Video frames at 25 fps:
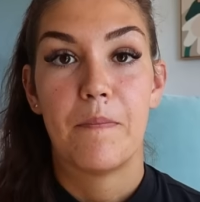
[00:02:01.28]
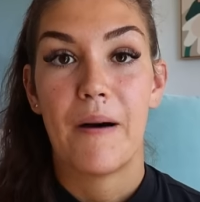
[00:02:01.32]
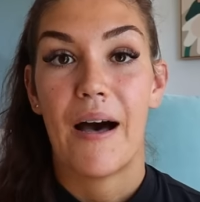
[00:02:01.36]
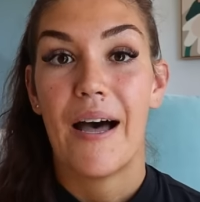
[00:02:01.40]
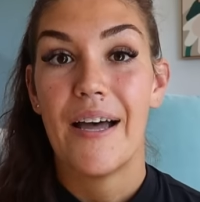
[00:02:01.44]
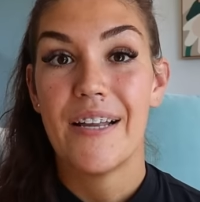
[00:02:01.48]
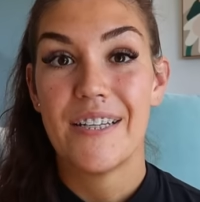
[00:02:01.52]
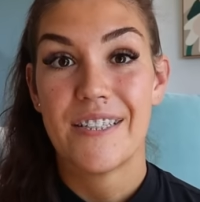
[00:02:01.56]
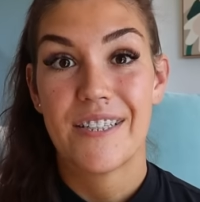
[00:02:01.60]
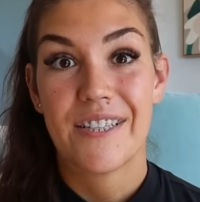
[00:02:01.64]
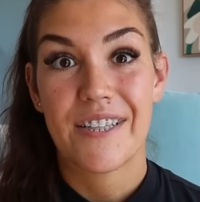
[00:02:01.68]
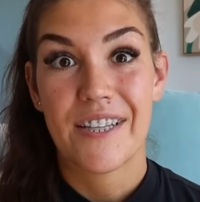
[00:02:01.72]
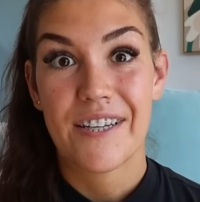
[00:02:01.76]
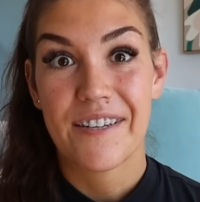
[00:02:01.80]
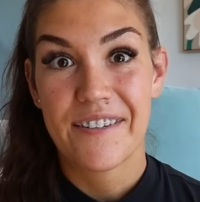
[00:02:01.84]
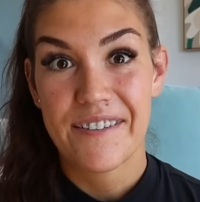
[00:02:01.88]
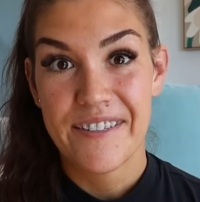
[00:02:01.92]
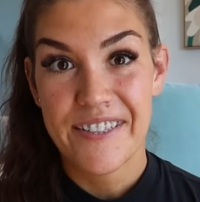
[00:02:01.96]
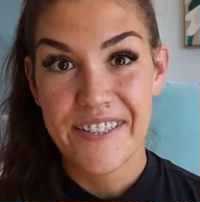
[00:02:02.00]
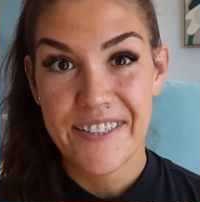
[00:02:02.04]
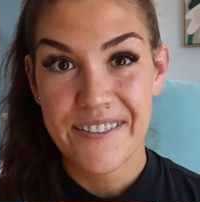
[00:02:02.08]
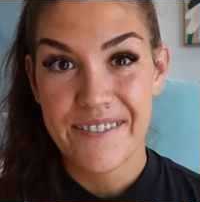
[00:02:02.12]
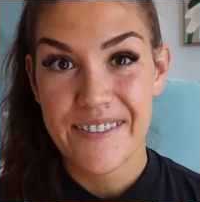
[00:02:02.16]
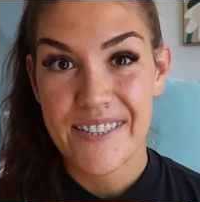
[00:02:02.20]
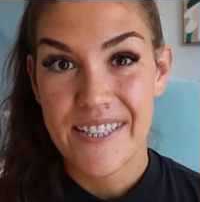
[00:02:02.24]
But the
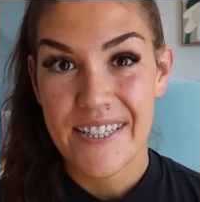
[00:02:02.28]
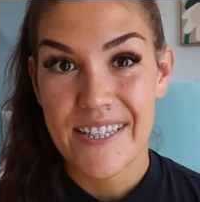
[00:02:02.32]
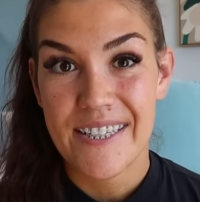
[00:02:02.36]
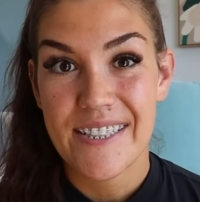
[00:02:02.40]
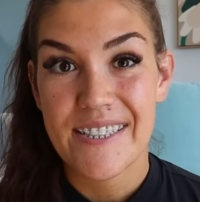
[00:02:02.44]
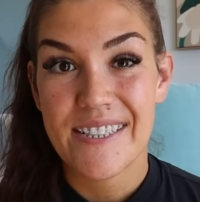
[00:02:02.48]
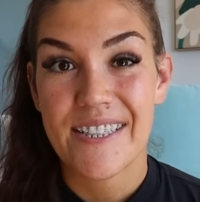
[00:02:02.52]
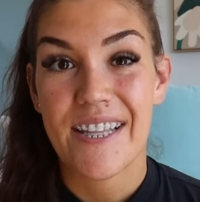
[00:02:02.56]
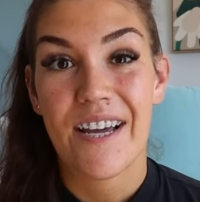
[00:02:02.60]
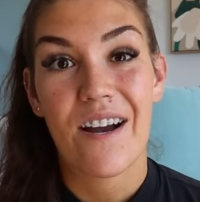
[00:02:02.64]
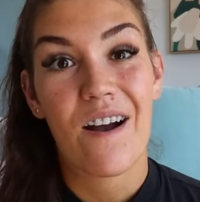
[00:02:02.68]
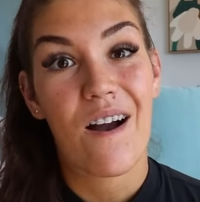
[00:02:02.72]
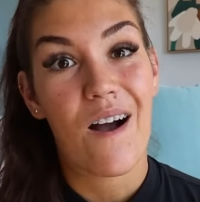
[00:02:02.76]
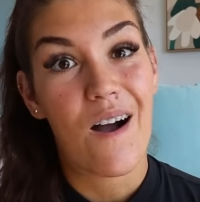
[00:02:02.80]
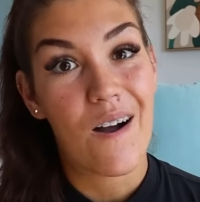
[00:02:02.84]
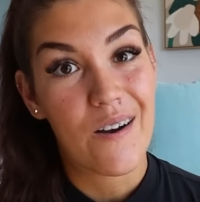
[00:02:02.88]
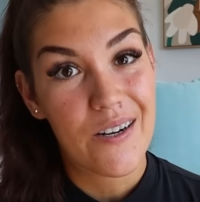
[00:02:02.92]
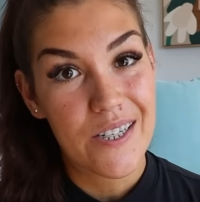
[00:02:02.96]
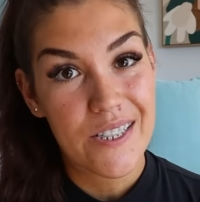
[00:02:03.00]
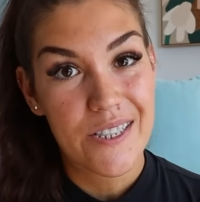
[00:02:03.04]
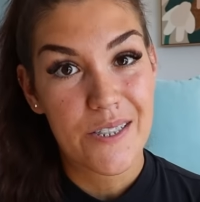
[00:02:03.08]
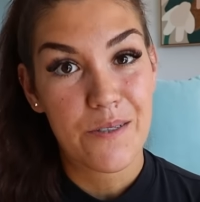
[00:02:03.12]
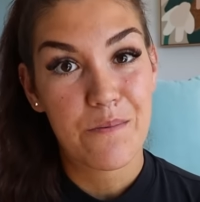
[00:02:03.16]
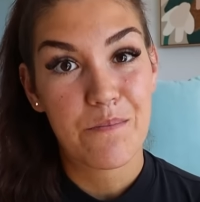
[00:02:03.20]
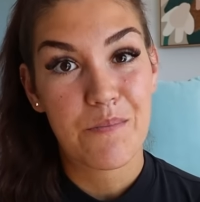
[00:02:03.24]
good news is there
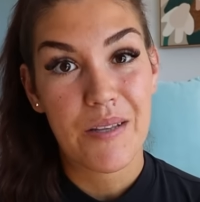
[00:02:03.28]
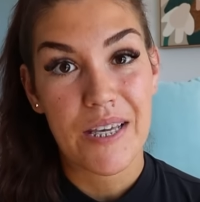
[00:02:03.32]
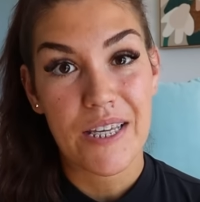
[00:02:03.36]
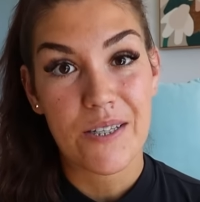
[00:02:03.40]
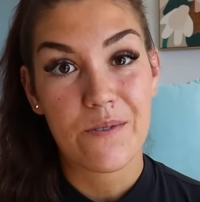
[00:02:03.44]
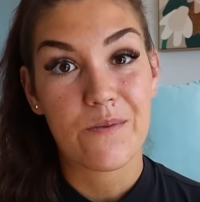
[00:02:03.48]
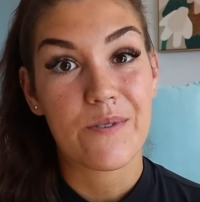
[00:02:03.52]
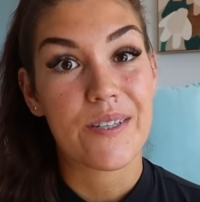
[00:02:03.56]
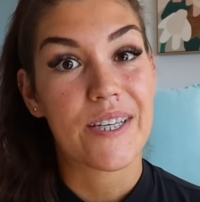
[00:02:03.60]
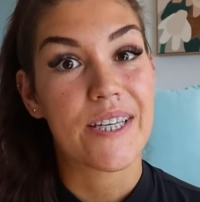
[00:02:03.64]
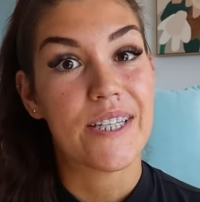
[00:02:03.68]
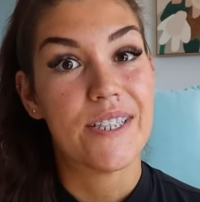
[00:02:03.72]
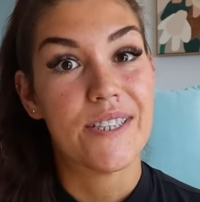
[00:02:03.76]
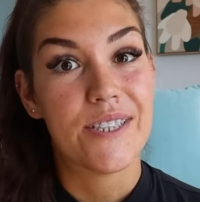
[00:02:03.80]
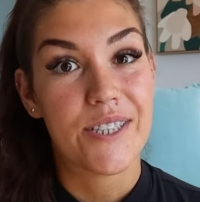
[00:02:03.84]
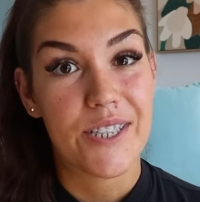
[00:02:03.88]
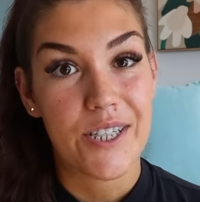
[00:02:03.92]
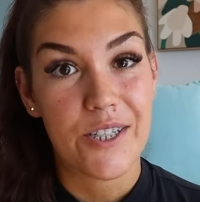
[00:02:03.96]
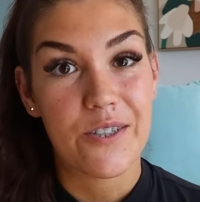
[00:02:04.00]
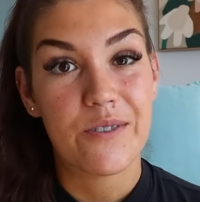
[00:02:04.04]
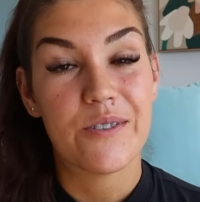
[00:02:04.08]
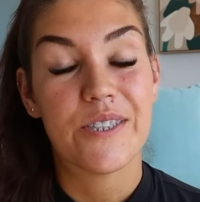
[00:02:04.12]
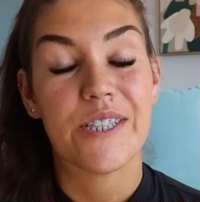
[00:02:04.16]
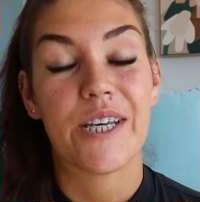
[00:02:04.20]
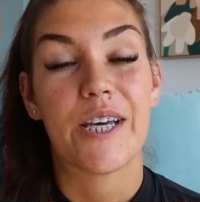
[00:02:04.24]
are some things we can
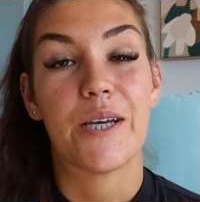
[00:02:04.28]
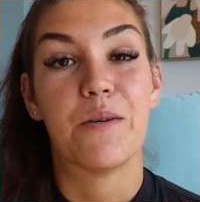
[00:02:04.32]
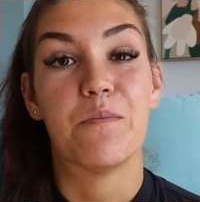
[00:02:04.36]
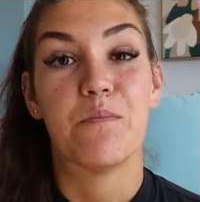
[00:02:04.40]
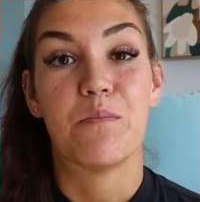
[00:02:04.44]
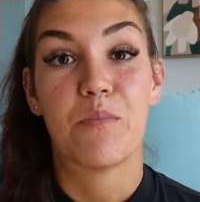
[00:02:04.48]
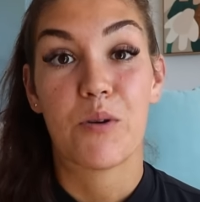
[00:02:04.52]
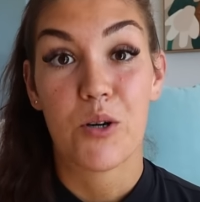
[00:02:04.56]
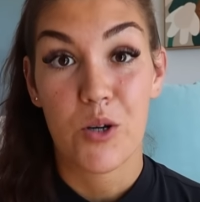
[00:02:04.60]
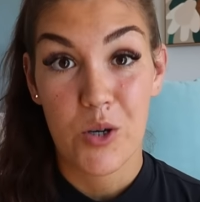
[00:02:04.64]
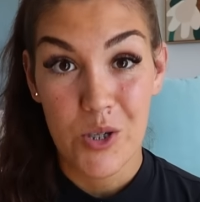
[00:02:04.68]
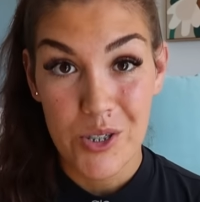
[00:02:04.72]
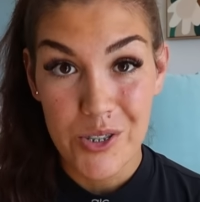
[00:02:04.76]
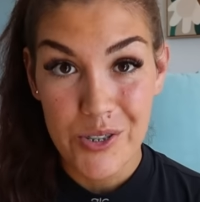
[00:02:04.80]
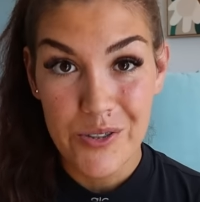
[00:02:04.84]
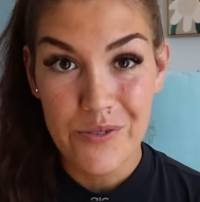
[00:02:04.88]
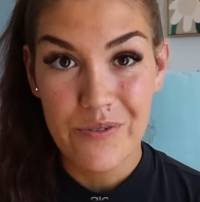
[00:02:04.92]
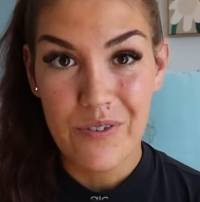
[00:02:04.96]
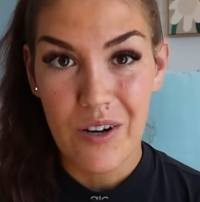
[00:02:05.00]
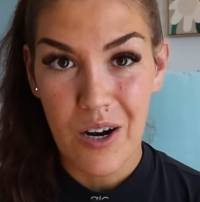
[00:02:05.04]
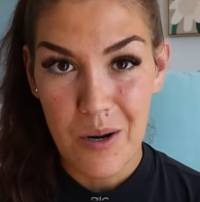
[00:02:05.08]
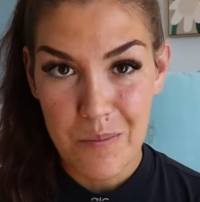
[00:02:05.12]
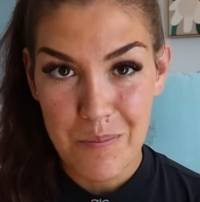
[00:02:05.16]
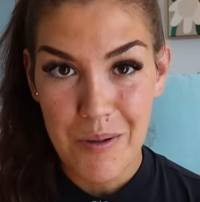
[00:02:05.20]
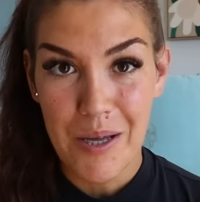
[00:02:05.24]
do to improve
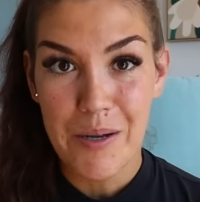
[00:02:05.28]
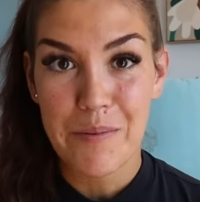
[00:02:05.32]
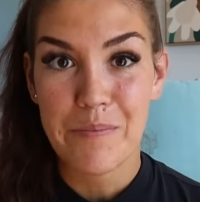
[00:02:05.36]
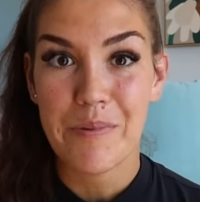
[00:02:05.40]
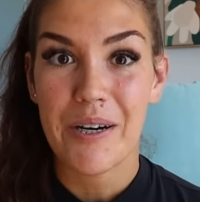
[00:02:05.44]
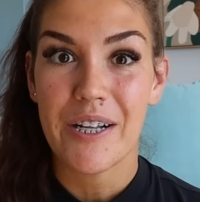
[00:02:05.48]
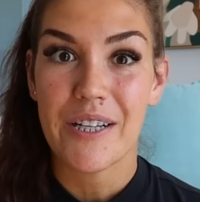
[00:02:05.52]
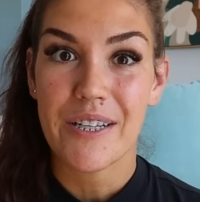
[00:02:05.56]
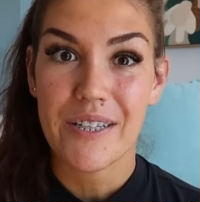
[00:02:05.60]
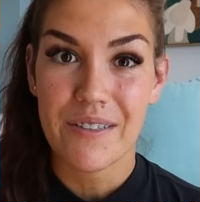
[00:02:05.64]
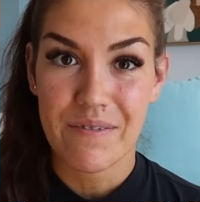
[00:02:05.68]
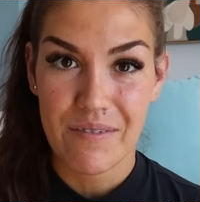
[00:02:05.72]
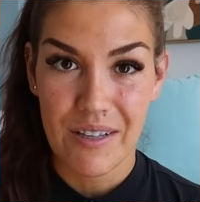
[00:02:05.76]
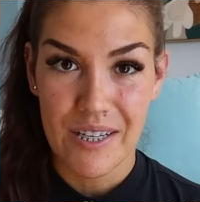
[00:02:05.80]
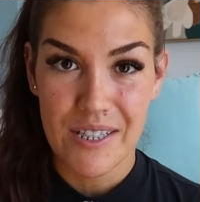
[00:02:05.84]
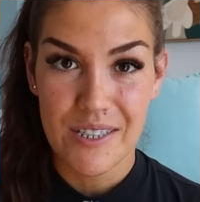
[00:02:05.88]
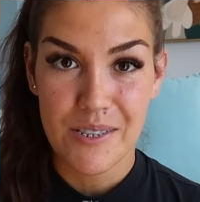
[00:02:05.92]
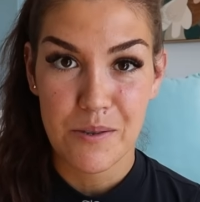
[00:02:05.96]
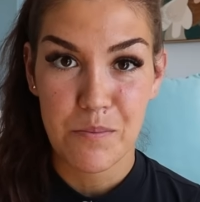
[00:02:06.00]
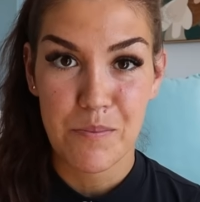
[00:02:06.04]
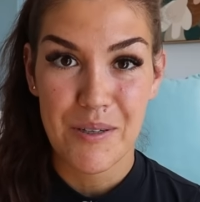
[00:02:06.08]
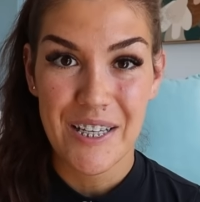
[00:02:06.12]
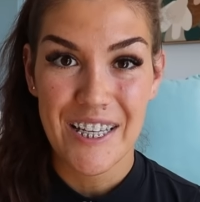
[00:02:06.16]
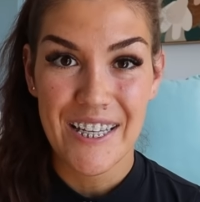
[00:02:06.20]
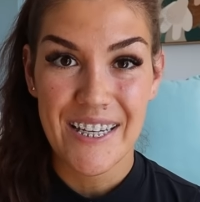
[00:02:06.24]
our metabolic
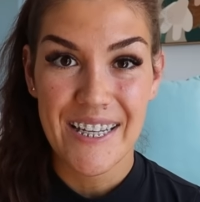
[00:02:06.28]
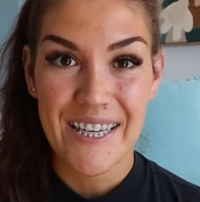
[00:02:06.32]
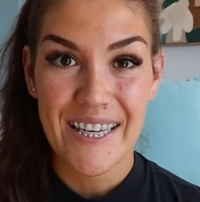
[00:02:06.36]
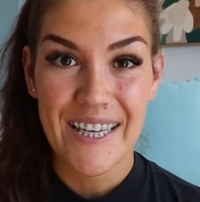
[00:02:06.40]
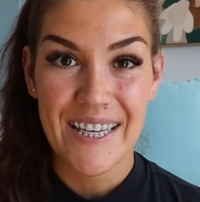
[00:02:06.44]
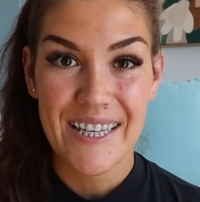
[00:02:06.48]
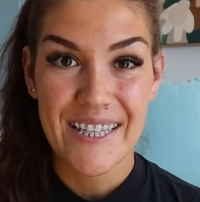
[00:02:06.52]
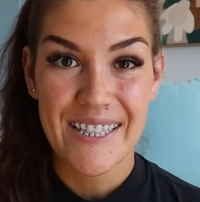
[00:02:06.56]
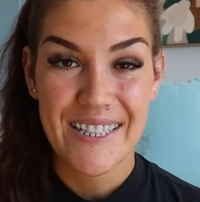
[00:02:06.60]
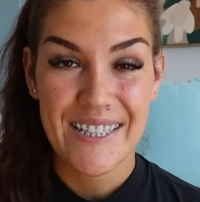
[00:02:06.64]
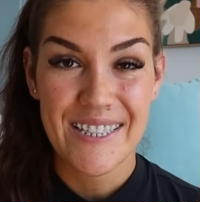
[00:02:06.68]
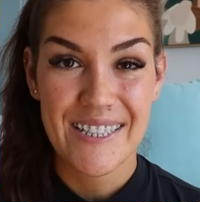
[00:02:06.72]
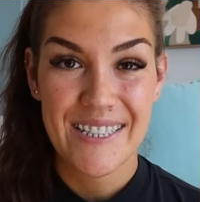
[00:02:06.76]
flexibility.